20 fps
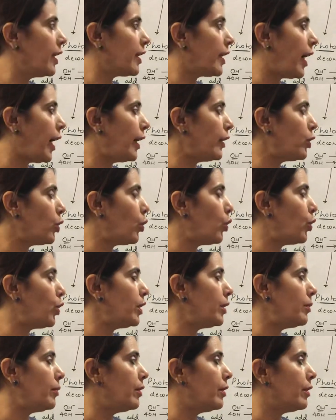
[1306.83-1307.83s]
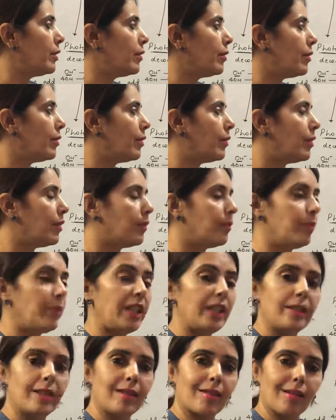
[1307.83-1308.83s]
Cathode
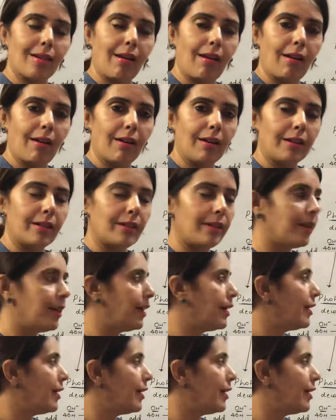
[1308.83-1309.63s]
means CAR.